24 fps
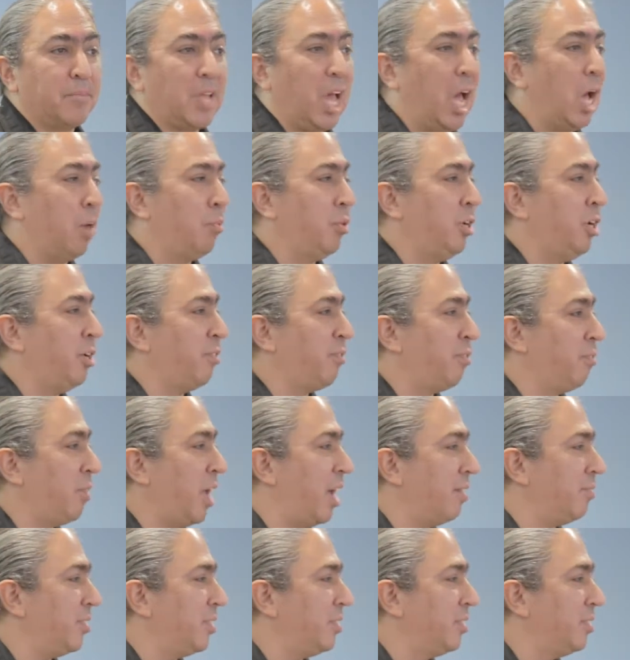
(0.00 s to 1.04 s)
I will hear from
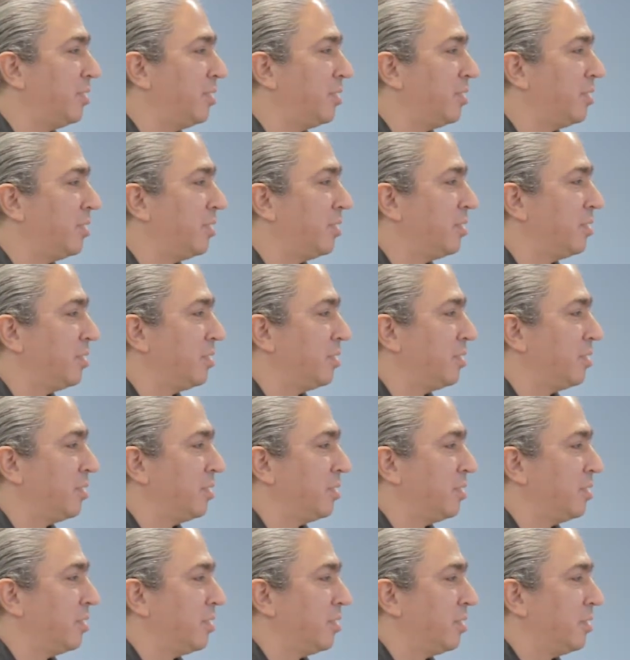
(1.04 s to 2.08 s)
heaven
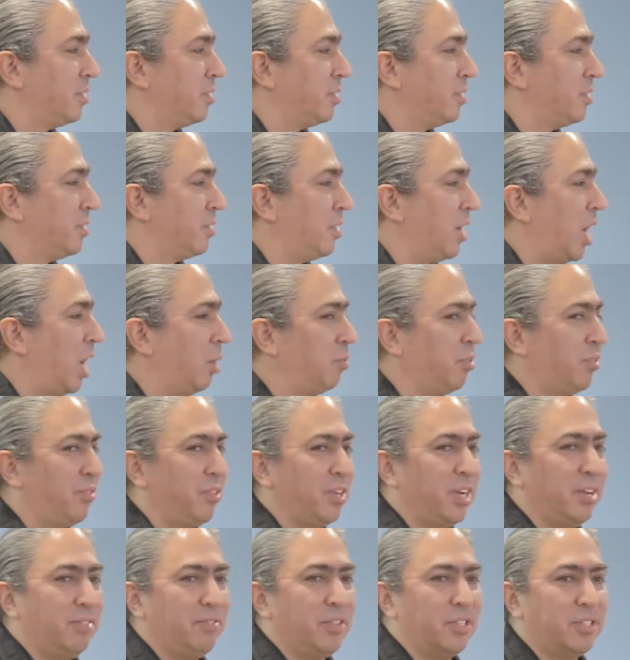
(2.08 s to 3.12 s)
I will
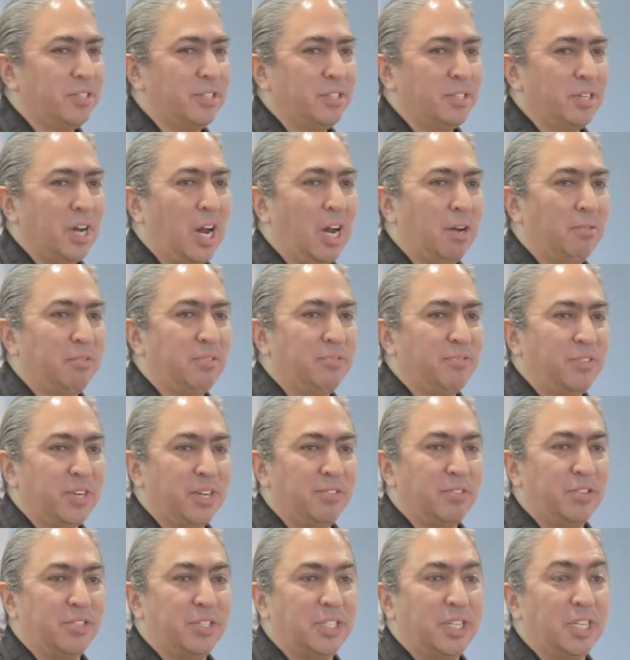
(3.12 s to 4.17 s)
forgive
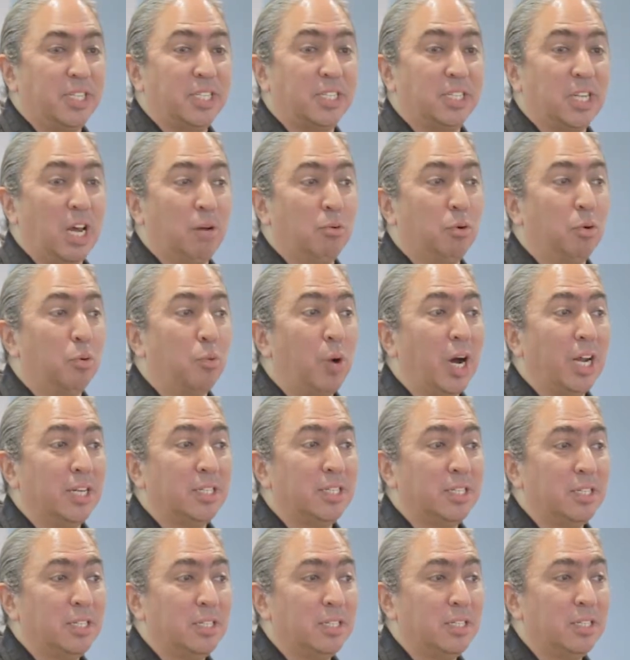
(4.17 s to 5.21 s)
their sins, and I will
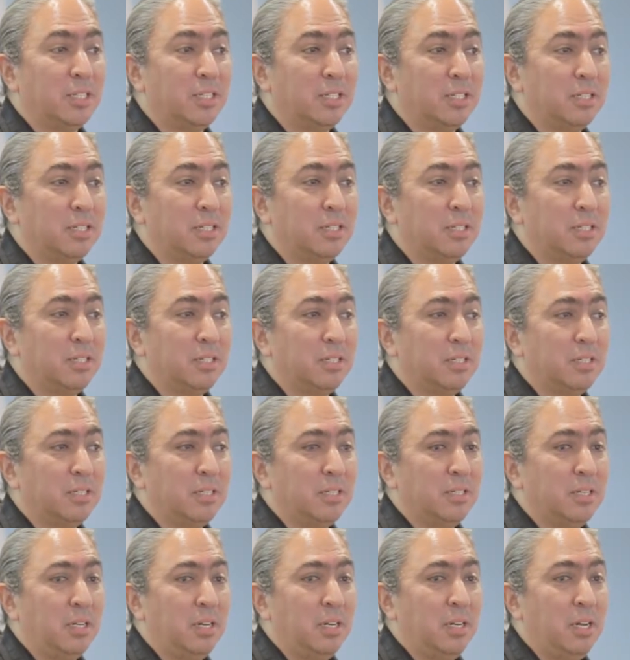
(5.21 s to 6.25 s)
what?
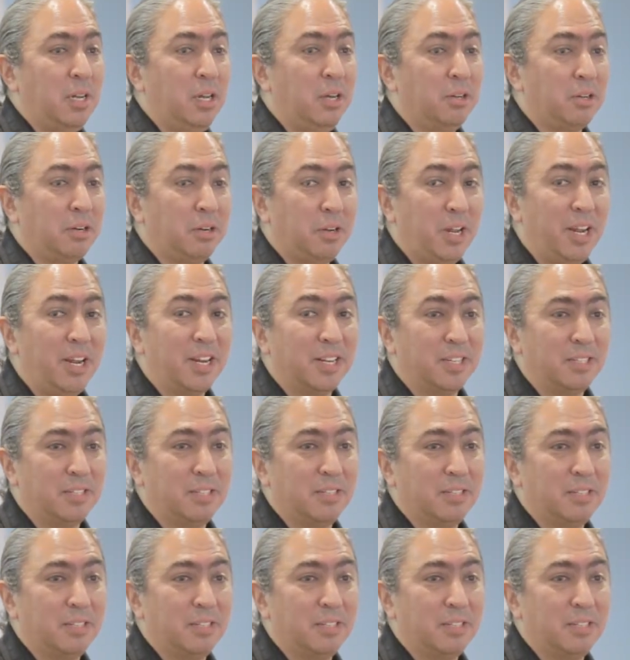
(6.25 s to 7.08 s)
Heal their land.